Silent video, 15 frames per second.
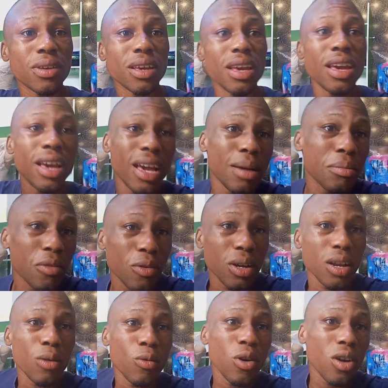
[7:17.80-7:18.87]
a.m.
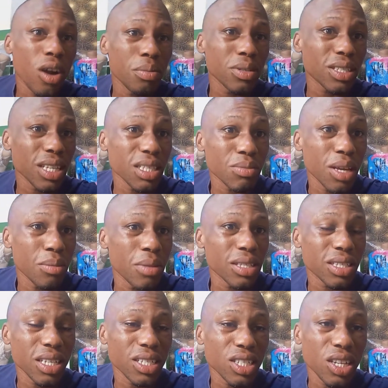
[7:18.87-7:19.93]
when I woke up, he sent me a
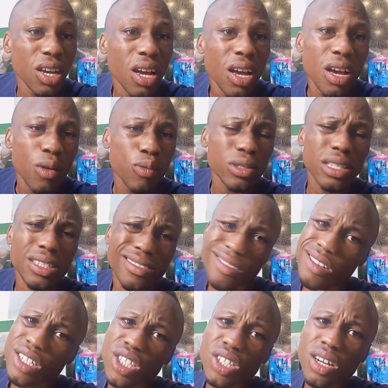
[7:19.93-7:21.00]
message with a
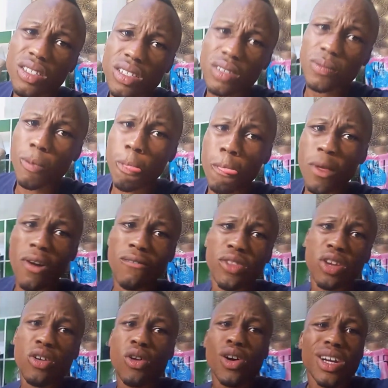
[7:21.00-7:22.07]
screenshot of
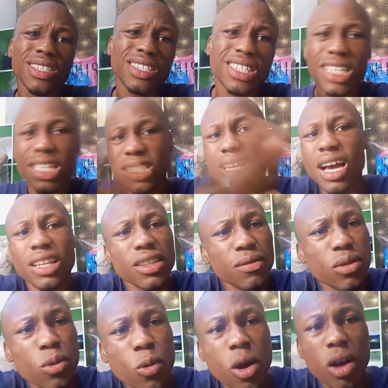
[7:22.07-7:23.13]
the coin sent out of
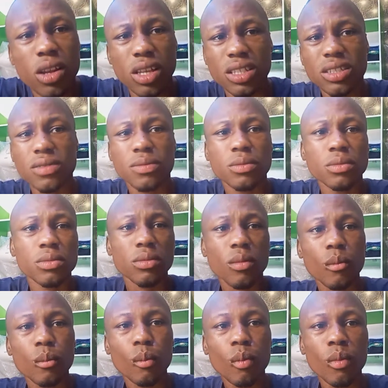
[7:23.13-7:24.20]
the wallet.
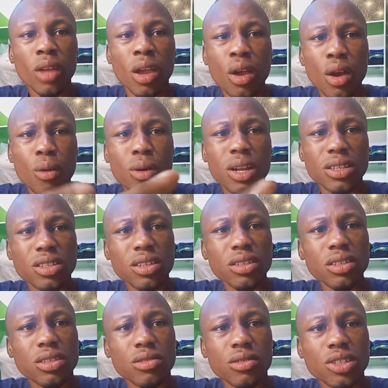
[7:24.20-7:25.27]
When I saw
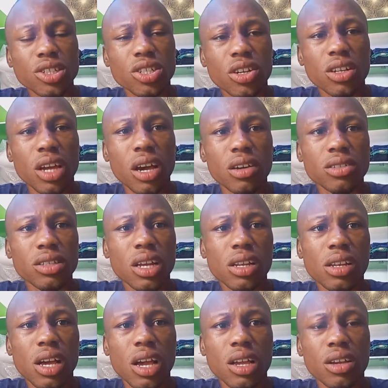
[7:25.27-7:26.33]
the screenshot, I was now
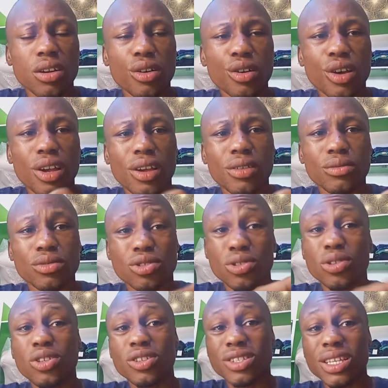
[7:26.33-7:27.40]
like, okay, so
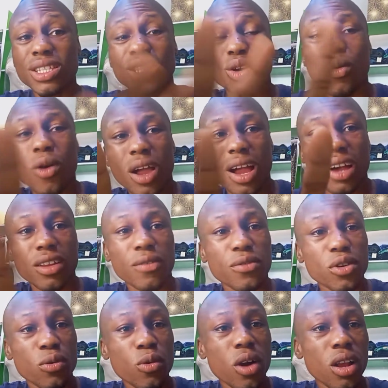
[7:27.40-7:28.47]
you sent the coin out of
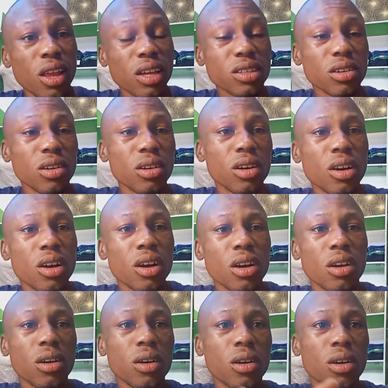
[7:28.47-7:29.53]
your wallet,
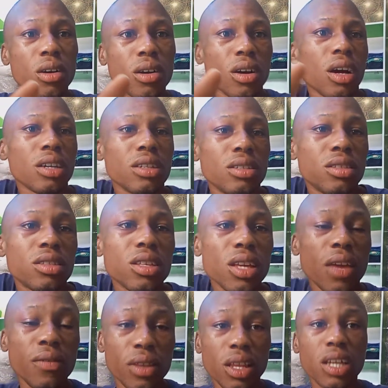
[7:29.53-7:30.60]
and you didn't
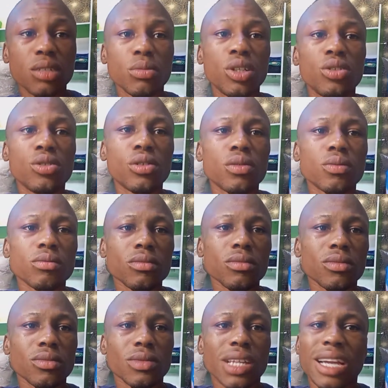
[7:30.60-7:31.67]
even let me know.
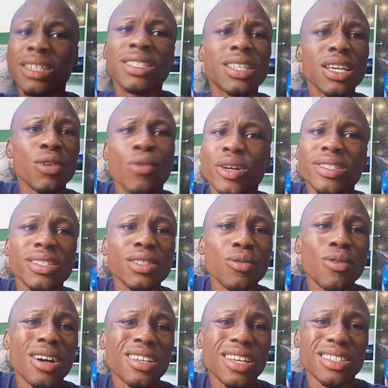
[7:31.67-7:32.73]
And he said he wasn't the
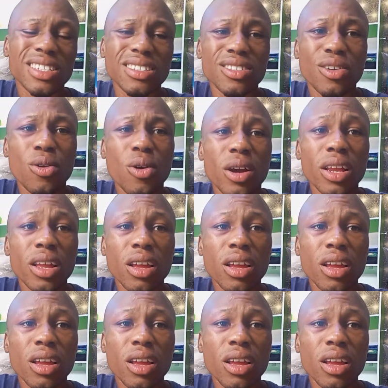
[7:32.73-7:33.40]
one that sent the coin.